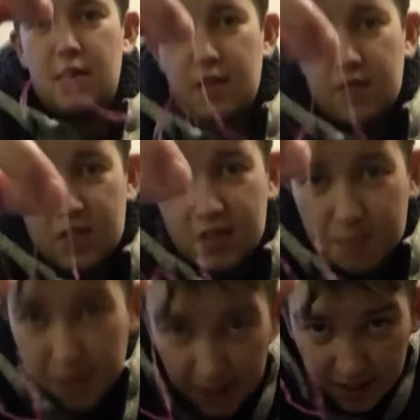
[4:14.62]
I've just
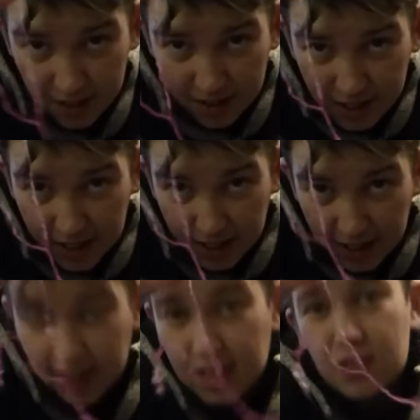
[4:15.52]
managed to get
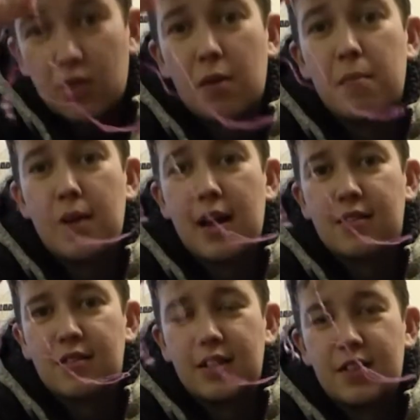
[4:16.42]
it into a
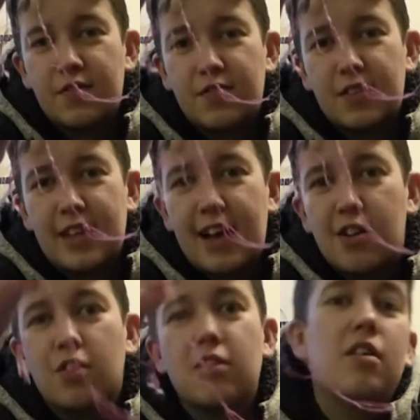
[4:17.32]
massive
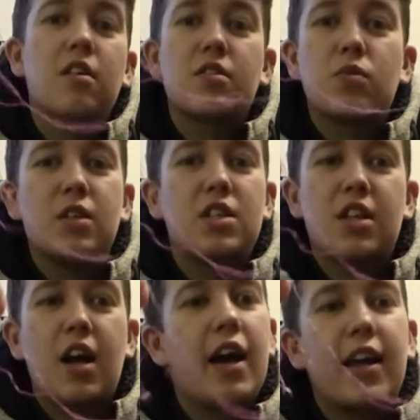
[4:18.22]
tangled knot, which
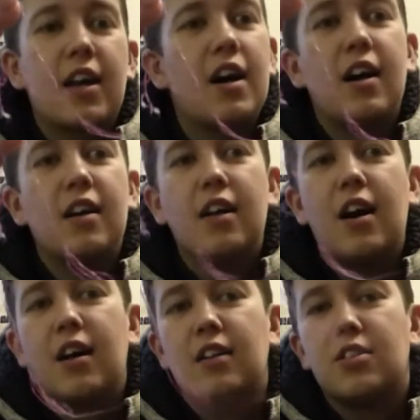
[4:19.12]
I can't
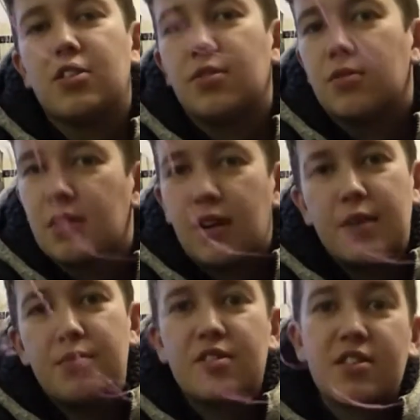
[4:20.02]
undo, so
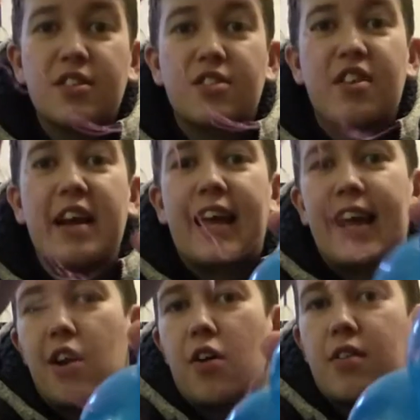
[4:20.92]
I'm just going to try and
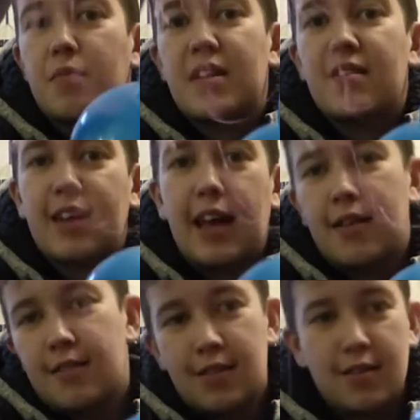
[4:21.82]
get it on as best I can.